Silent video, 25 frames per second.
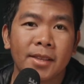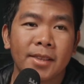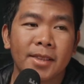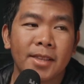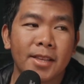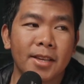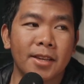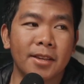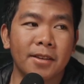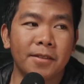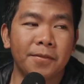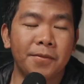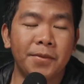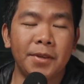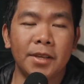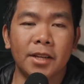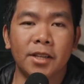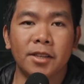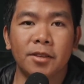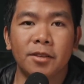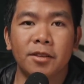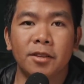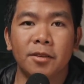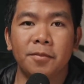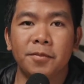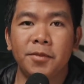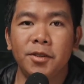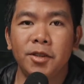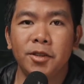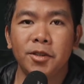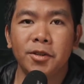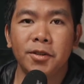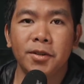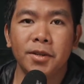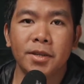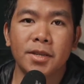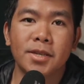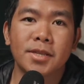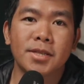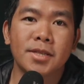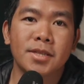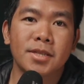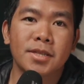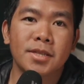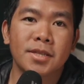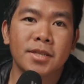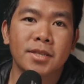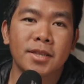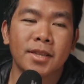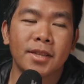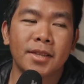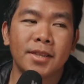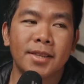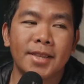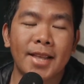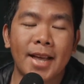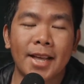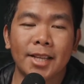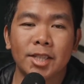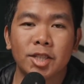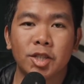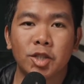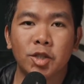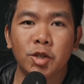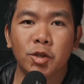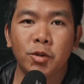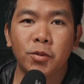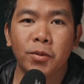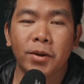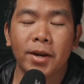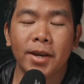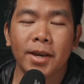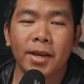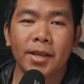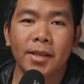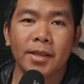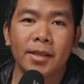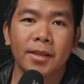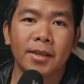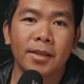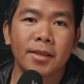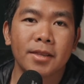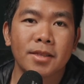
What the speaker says: the field of view is not too wide.